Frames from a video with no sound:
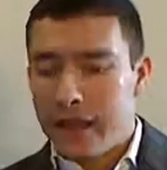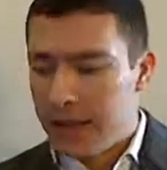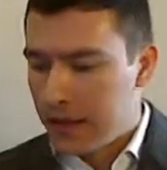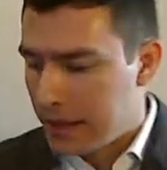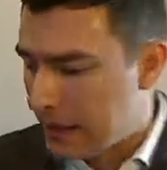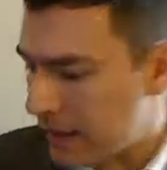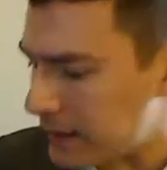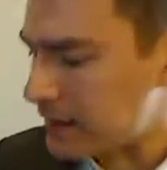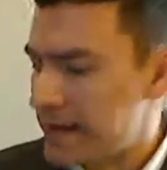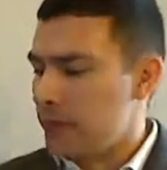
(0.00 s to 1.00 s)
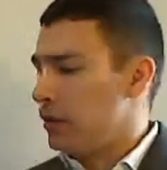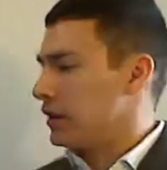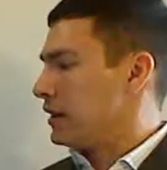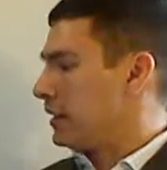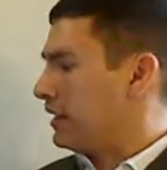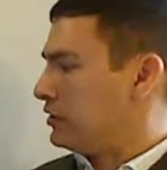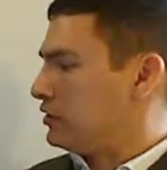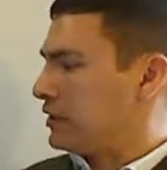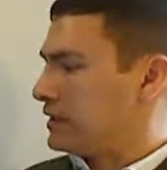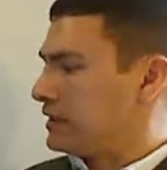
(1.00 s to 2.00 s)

Now the size of the book, as you can